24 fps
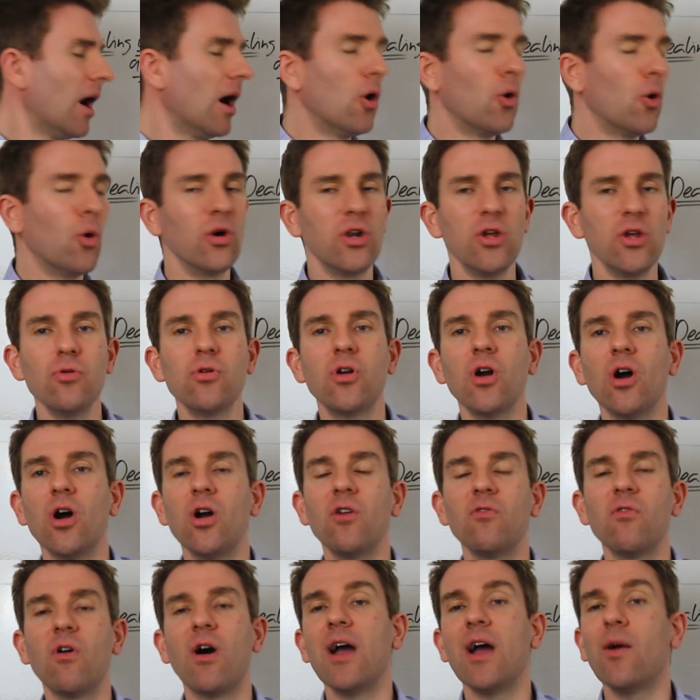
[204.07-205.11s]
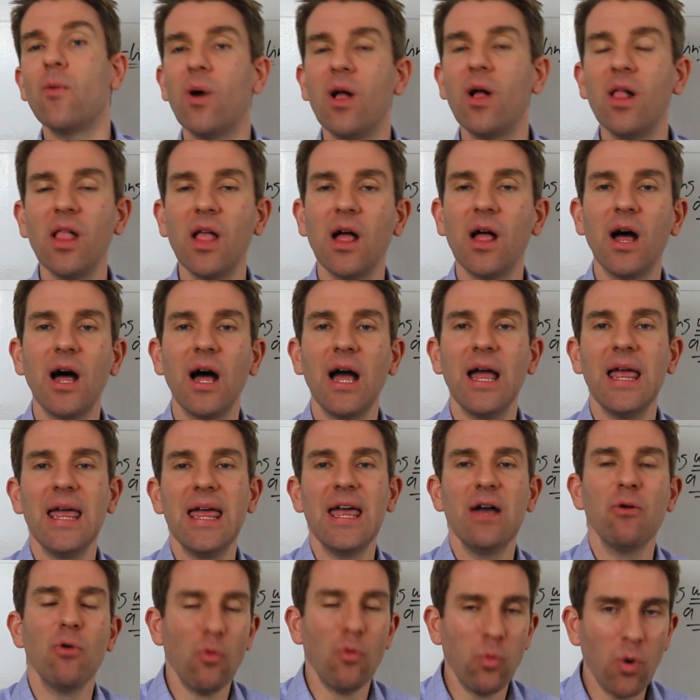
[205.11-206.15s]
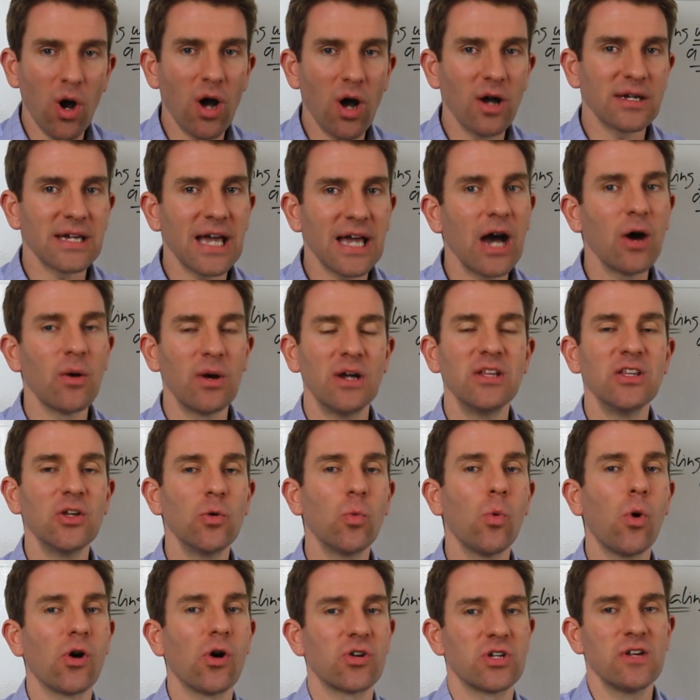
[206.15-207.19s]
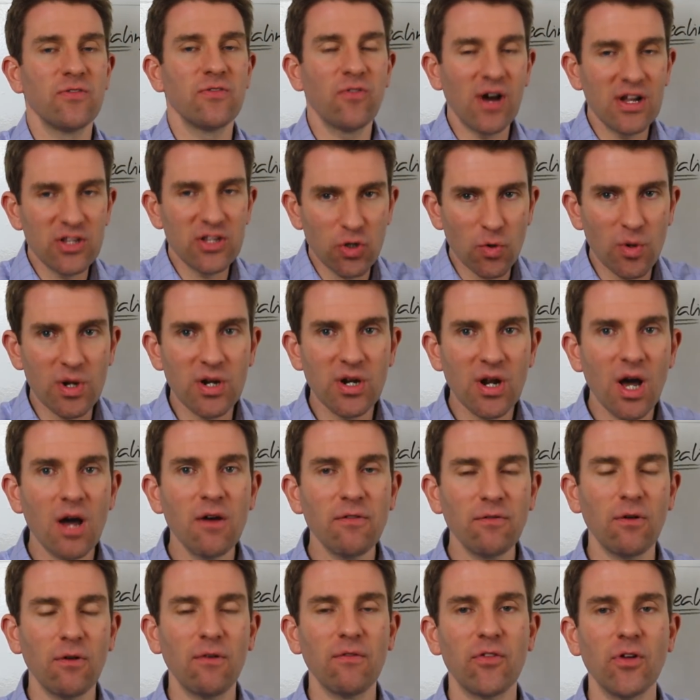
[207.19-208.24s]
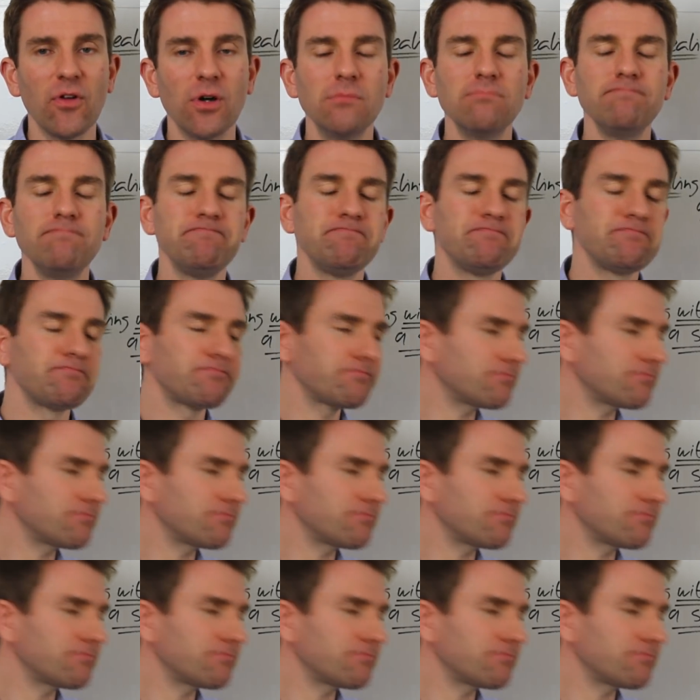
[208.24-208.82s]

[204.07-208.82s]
Or do you go, right, well, it will work out in the wash. If I do enough of them,